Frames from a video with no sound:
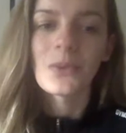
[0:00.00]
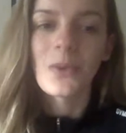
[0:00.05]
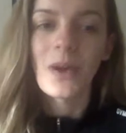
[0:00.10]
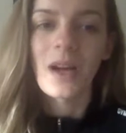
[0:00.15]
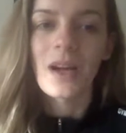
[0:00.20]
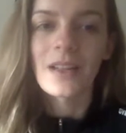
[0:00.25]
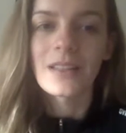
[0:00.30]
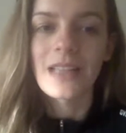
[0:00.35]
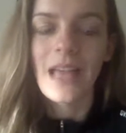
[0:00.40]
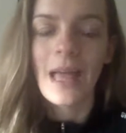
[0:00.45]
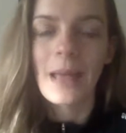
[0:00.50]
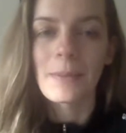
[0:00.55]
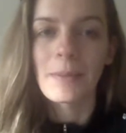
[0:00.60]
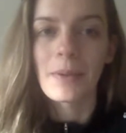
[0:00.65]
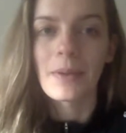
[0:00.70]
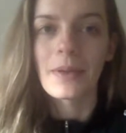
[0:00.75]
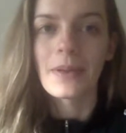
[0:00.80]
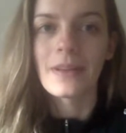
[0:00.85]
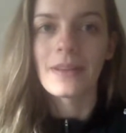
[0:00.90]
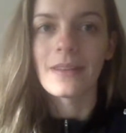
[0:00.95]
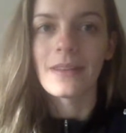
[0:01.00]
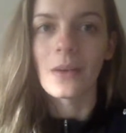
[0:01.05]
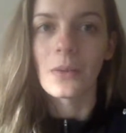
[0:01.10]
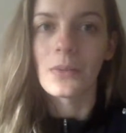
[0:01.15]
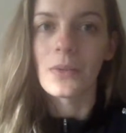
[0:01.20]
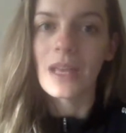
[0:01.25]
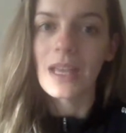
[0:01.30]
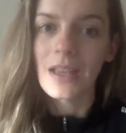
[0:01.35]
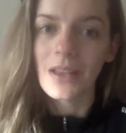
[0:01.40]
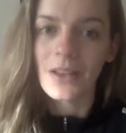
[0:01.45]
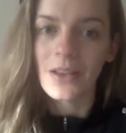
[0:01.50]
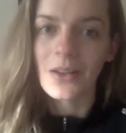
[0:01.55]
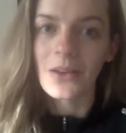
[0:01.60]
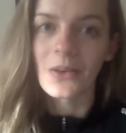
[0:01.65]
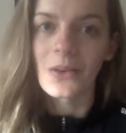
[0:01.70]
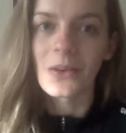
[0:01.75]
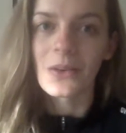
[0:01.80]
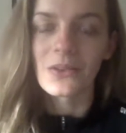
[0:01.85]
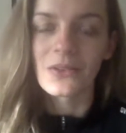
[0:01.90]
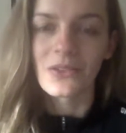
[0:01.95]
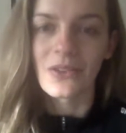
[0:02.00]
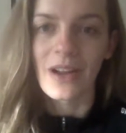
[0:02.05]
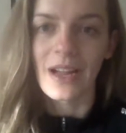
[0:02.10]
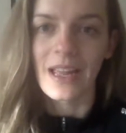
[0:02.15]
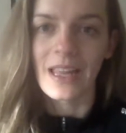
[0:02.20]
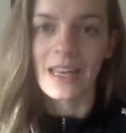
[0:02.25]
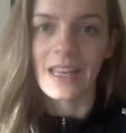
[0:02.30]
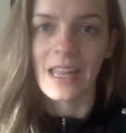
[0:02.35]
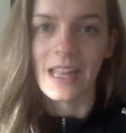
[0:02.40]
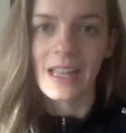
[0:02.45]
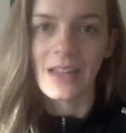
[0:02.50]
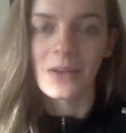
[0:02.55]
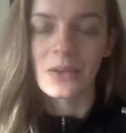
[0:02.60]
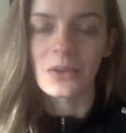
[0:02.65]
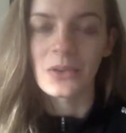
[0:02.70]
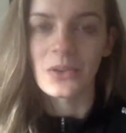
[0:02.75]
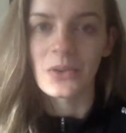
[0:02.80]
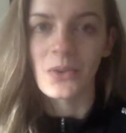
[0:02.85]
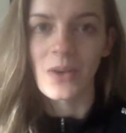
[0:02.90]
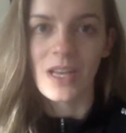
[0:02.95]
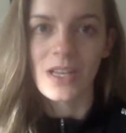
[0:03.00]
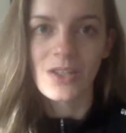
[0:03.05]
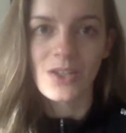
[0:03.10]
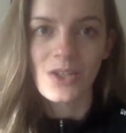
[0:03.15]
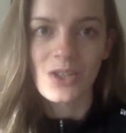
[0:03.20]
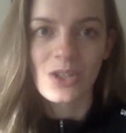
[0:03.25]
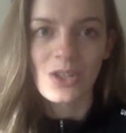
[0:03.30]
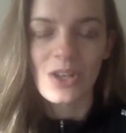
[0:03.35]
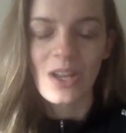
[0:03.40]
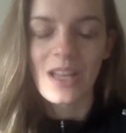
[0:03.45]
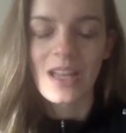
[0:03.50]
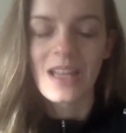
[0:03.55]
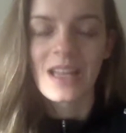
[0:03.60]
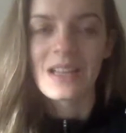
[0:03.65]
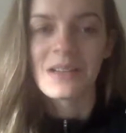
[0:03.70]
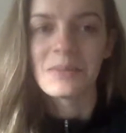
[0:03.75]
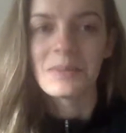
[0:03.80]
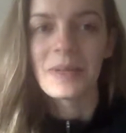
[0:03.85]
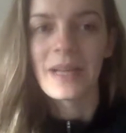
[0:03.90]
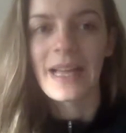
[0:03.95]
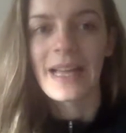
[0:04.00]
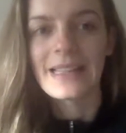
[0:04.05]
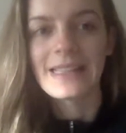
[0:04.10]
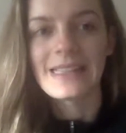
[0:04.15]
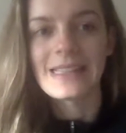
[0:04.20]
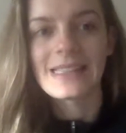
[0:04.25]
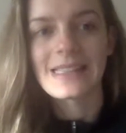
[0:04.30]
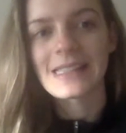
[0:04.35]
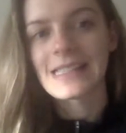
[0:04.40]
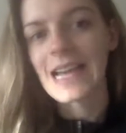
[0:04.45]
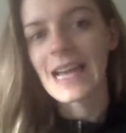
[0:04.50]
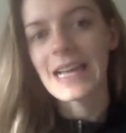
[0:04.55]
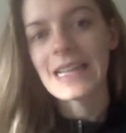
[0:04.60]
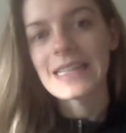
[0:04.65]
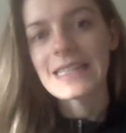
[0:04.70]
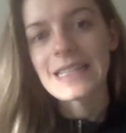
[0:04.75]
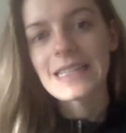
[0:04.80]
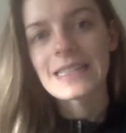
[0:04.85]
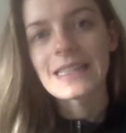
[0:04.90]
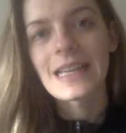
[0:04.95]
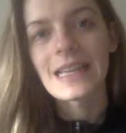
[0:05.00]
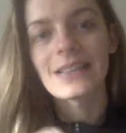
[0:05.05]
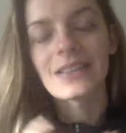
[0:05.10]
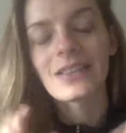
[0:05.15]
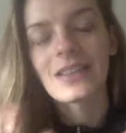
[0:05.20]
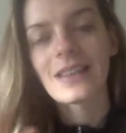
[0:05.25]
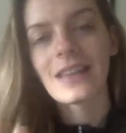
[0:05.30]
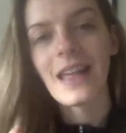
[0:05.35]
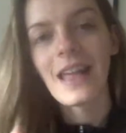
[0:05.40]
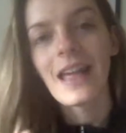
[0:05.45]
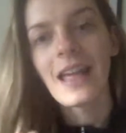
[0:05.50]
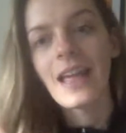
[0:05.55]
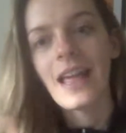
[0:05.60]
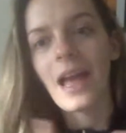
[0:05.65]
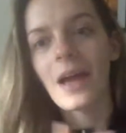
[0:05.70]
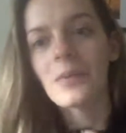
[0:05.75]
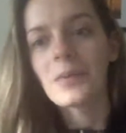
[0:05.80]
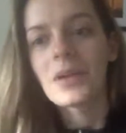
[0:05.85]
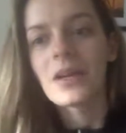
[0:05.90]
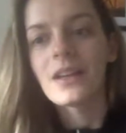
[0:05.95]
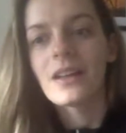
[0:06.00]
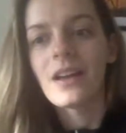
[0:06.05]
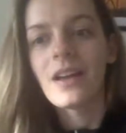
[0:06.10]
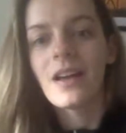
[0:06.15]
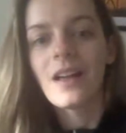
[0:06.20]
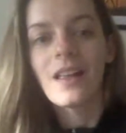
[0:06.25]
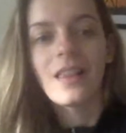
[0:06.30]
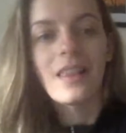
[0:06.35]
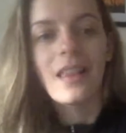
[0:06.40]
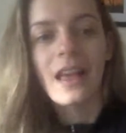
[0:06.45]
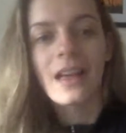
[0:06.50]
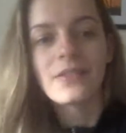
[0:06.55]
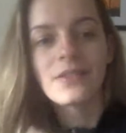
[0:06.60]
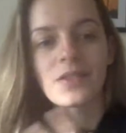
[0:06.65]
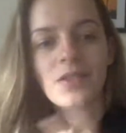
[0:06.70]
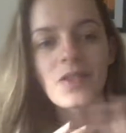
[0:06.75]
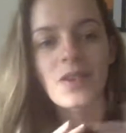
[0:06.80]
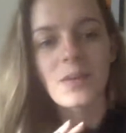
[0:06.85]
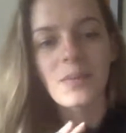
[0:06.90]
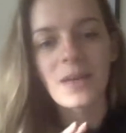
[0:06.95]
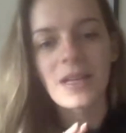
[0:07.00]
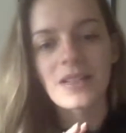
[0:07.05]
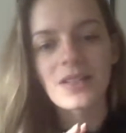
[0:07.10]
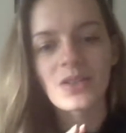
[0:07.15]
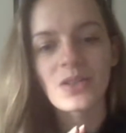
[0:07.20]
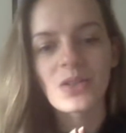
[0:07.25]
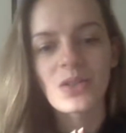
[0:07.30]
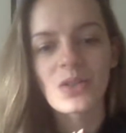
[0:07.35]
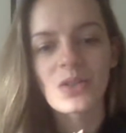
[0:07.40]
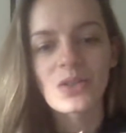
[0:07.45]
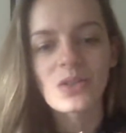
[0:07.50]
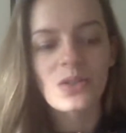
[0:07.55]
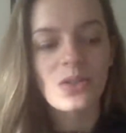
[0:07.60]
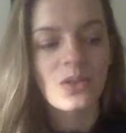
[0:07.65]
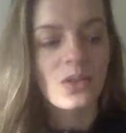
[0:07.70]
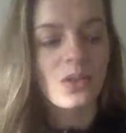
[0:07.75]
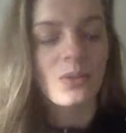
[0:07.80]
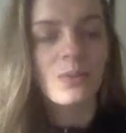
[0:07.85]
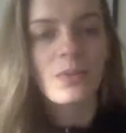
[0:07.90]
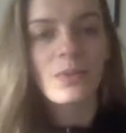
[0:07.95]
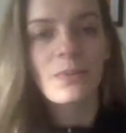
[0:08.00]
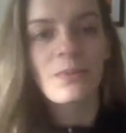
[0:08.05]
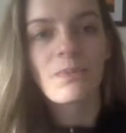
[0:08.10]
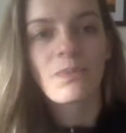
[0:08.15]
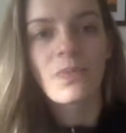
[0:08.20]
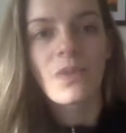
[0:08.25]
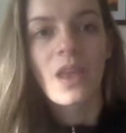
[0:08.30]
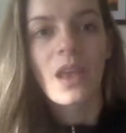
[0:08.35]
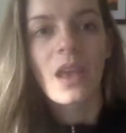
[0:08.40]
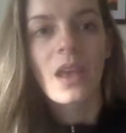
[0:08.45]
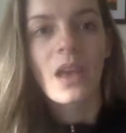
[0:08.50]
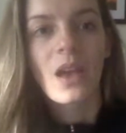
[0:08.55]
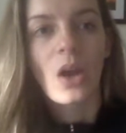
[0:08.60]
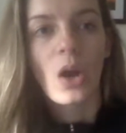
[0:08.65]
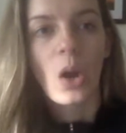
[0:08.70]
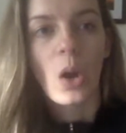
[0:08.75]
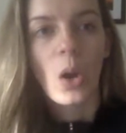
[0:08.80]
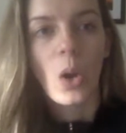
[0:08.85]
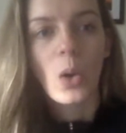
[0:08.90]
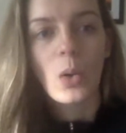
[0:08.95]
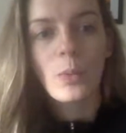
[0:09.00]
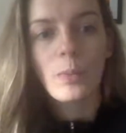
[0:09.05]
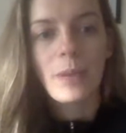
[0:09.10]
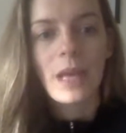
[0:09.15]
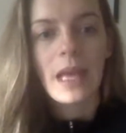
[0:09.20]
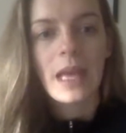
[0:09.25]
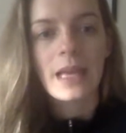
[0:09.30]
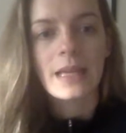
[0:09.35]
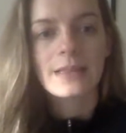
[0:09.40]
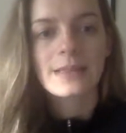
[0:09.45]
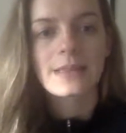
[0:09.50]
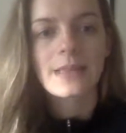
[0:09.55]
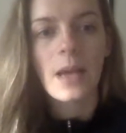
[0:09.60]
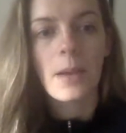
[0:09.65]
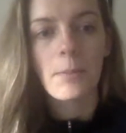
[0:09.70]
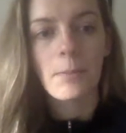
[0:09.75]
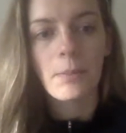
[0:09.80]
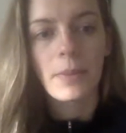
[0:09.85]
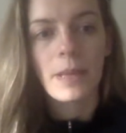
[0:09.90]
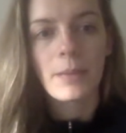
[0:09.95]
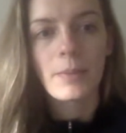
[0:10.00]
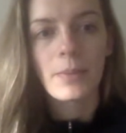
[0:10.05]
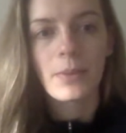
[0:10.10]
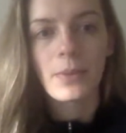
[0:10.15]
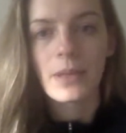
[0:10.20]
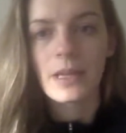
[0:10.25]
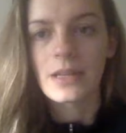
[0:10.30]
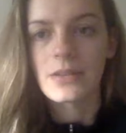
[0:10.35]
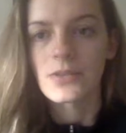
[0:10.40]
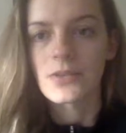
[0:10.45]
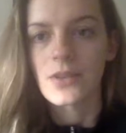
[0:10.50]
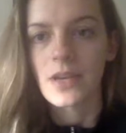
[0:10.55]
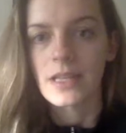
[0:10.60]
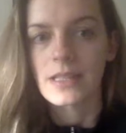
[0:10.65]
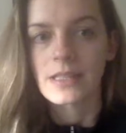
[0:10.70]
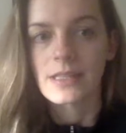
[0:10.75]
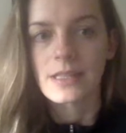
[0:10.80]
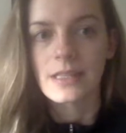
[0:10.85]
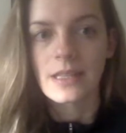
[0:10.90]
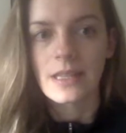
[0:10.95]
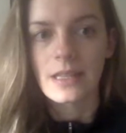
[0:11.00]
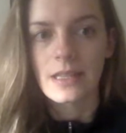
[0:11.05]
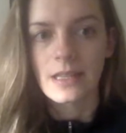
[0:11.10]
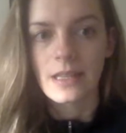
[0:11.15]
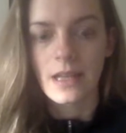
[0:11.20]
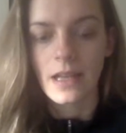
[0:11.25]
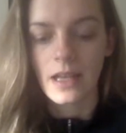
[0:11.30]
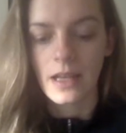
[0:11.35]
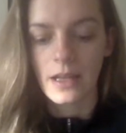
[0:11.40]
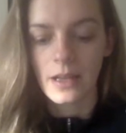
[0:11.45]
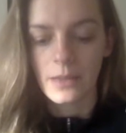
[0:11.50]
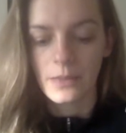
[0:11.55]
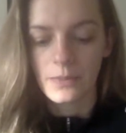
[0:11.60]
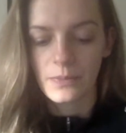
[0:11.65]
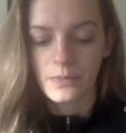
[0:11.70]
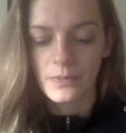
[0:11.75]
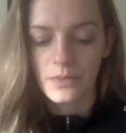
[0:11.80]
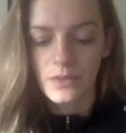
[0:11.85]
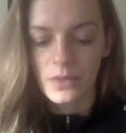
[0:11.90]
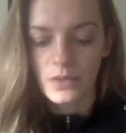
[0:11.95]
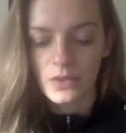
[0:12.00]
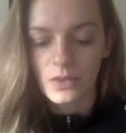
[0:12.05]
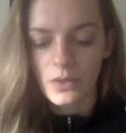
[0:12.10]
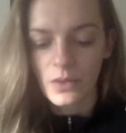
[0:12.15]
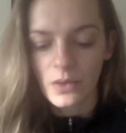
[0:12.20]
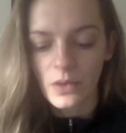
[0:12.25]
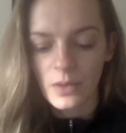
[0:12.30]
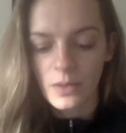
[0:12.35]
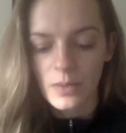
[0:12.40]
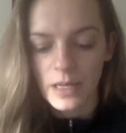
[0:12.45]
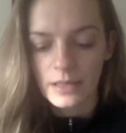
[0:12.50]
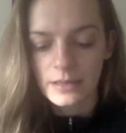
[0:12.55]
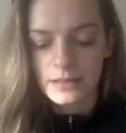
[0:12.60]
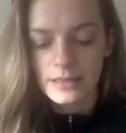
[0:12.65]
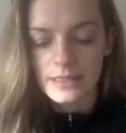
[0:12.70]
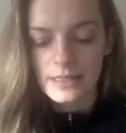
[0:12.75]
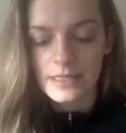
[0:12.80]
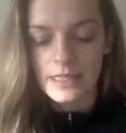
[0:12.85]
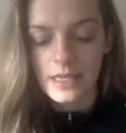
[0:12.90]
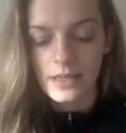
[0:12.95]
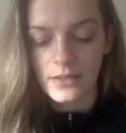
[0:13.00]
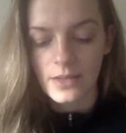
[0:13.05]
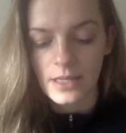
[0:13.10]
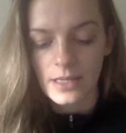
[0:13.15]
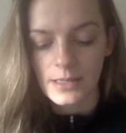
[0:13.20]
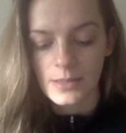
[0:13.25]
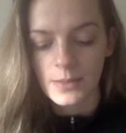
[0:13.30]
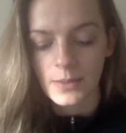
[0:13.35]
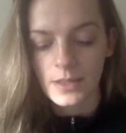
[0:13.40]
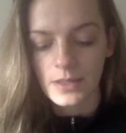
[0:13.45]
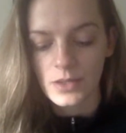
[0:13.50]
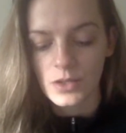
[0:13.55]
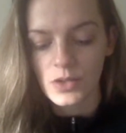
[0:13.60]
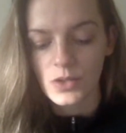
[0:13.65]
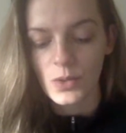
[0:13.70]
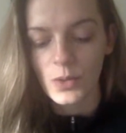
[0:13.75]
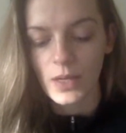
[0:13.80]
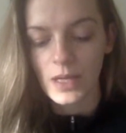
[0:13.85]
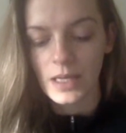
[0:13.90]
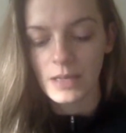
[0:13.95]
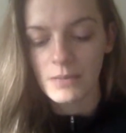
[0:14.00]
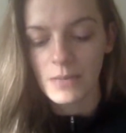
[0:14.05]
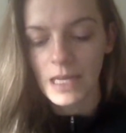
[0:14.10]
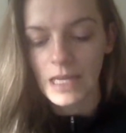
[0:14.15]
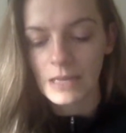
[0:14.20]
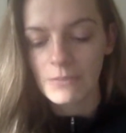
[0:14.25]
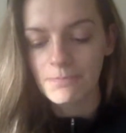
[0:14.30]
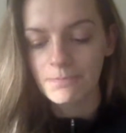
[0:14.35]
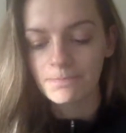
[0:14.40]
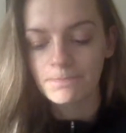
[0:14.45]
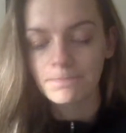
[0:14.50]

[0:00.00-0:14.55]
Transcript: 1 happened a week ago on Friday on Twitch, but I decided that today I'm gonna live stream it to YouTube, hoping some people interested to talk about the series will join me.